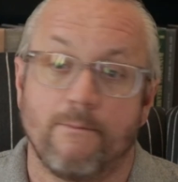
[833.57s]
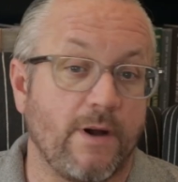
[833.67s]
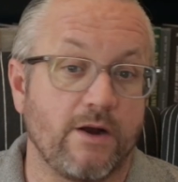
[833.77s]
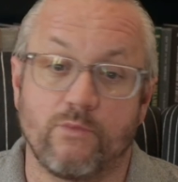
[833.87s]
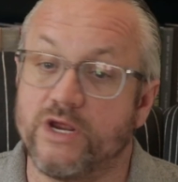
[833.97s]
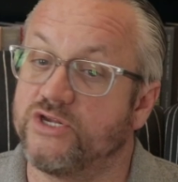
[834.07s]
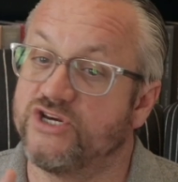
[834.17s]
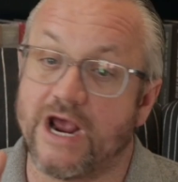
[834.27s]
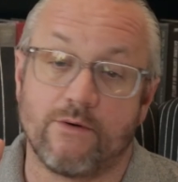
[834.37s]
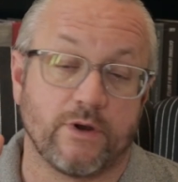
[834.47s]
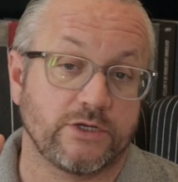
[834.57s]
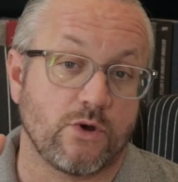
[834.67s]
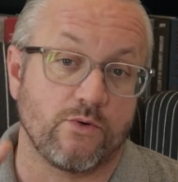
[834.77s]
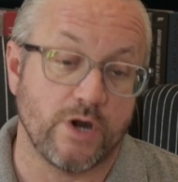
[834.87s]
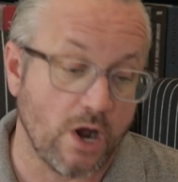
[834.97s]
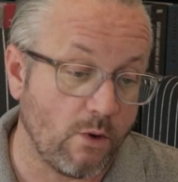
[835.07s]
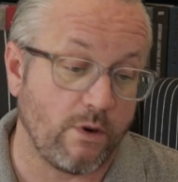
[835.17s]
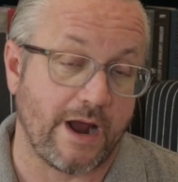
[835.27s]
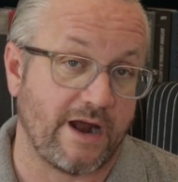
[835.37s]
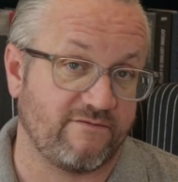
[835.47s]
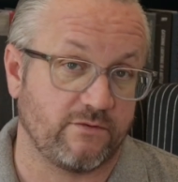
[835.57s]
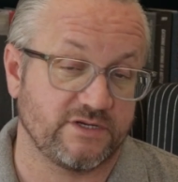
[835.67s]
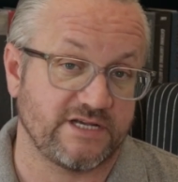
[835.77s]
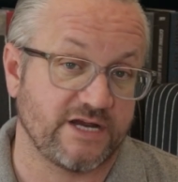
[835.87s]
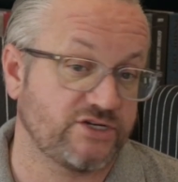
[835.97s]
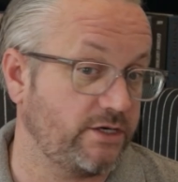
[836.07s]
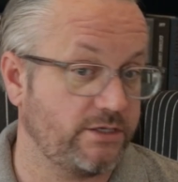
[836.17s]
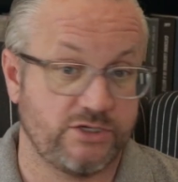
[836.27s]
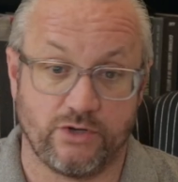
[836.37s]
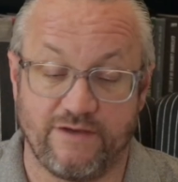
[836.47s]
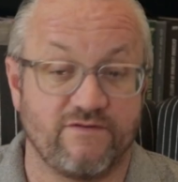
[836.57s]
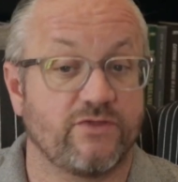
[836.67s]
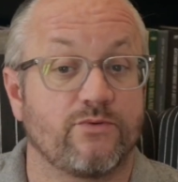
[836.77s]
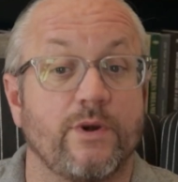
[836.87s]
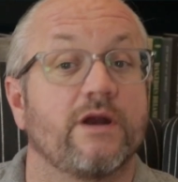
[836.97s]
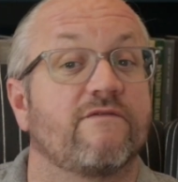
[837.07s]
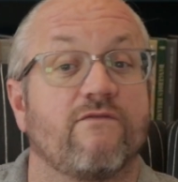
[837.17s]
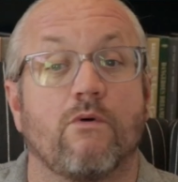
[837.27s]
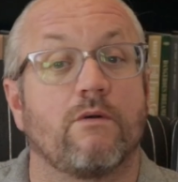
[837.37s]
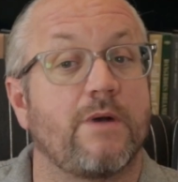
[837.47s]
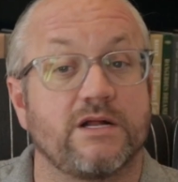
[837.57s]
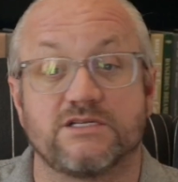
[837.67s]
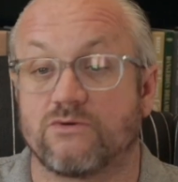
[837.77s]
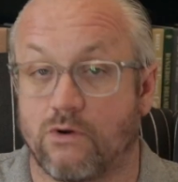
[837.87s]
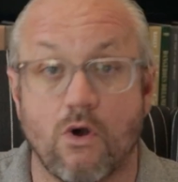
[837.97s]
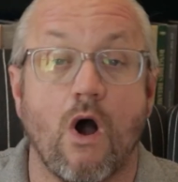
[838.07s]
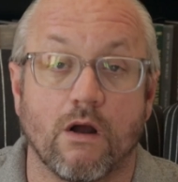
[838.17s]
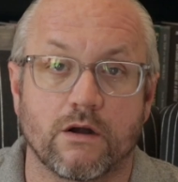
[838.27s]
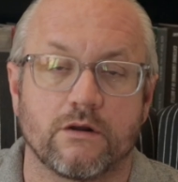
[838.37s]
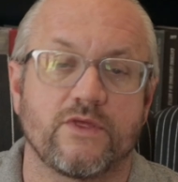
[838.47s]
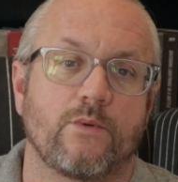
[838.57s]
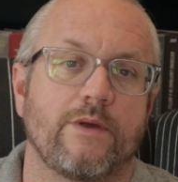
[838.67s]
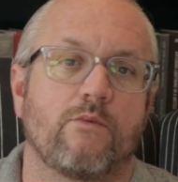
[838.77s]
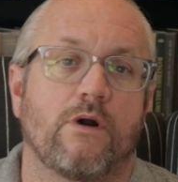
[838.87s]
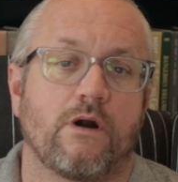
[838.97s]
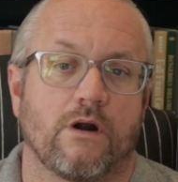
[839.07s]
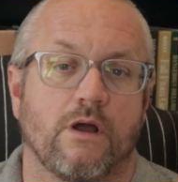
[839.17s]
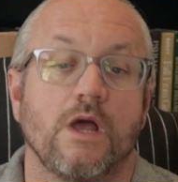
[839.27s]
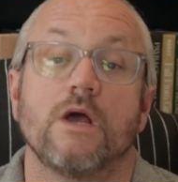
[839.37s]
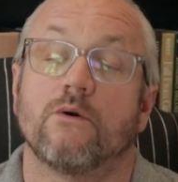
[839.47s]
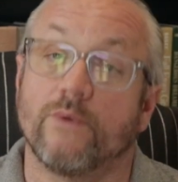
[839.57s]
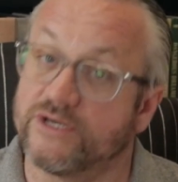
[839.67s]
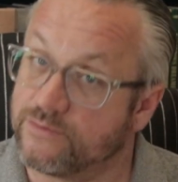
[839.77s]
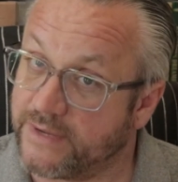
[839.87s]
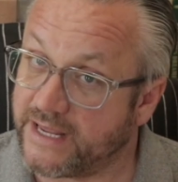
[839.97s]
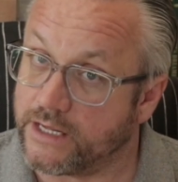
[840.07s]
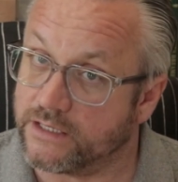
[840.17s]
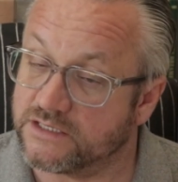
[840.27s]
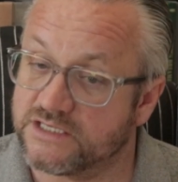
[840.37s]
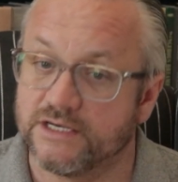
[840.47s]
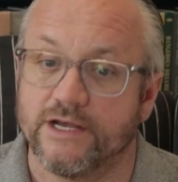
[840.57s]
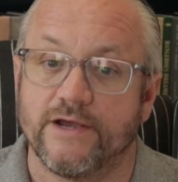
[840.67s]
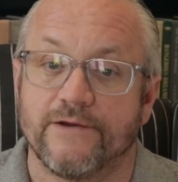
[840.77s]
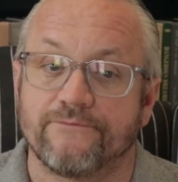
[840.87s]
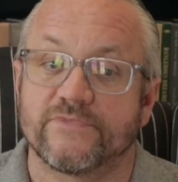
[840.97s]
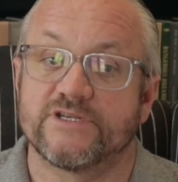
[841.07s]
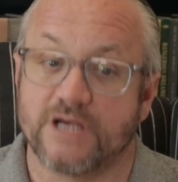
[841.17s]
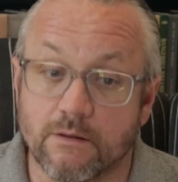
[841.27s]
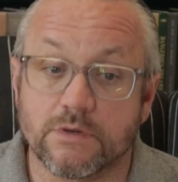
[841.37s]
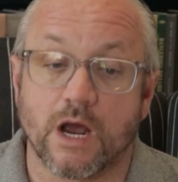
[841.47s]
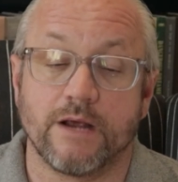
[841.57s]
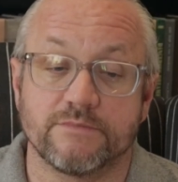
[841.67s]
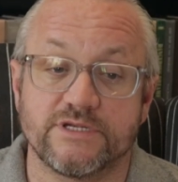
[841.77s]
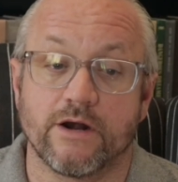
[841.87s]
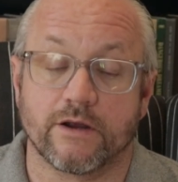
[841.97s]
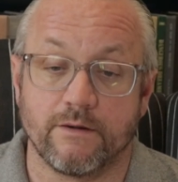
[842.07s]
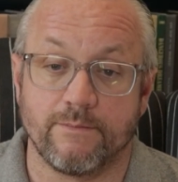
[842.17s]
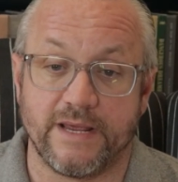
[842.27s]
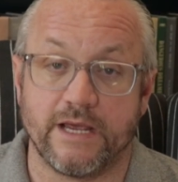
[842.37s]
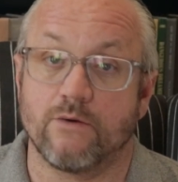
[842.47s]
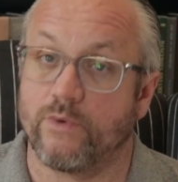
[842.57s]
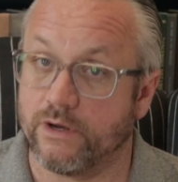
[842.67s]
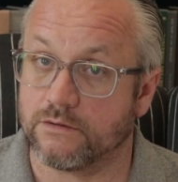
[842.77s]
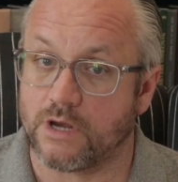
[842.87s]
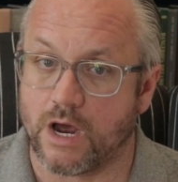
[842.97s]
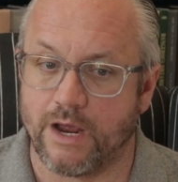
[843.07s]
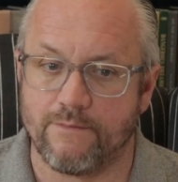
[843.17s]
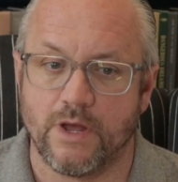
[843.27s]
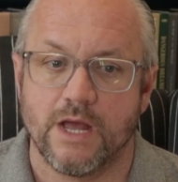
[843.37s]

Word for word: But we generally don't know we're out of a recession until even 3 or 4 months or longer than we were, which means sometimes there can be in real time